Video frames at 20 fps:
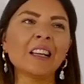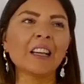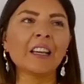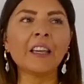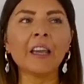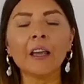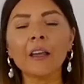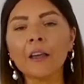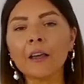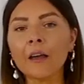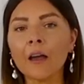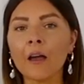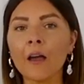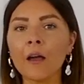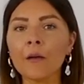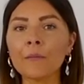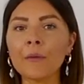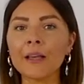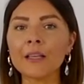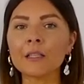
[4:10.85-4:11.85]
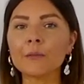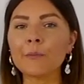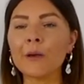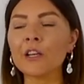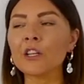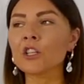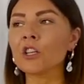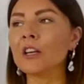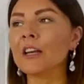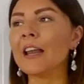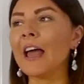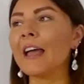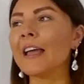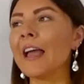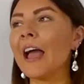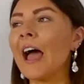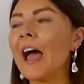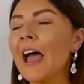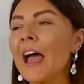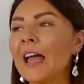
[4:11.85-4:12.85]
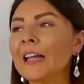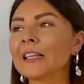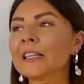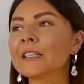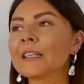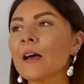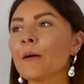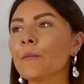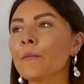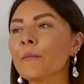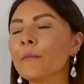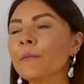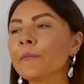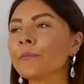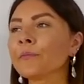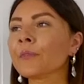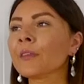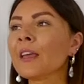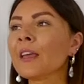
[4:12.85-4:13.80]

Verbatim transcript: gingham, especially like I had some